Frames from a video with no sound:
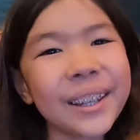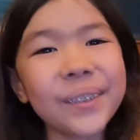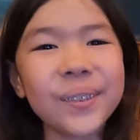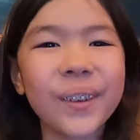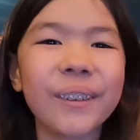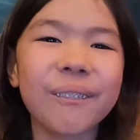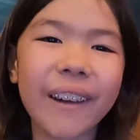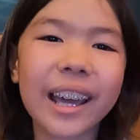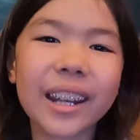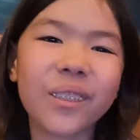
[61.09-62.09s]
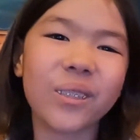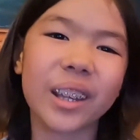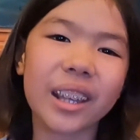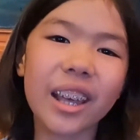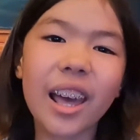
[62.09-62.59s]
you for inviting
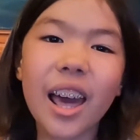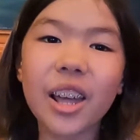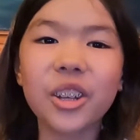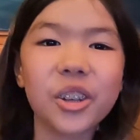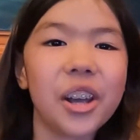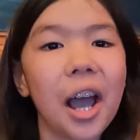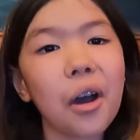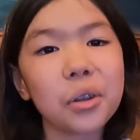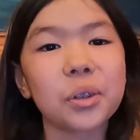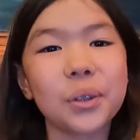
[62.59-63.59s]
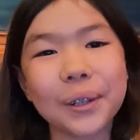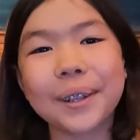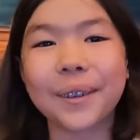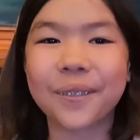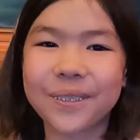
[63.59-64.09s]
me. And your house looks
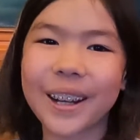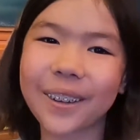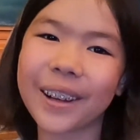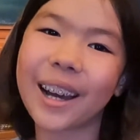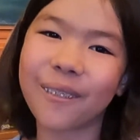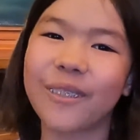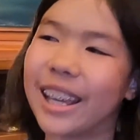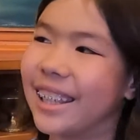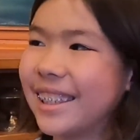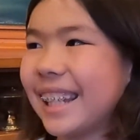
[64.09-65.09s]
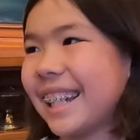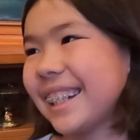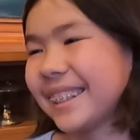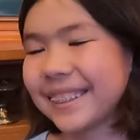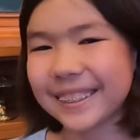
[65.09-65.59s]
very
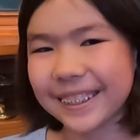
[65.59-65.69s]
amazing.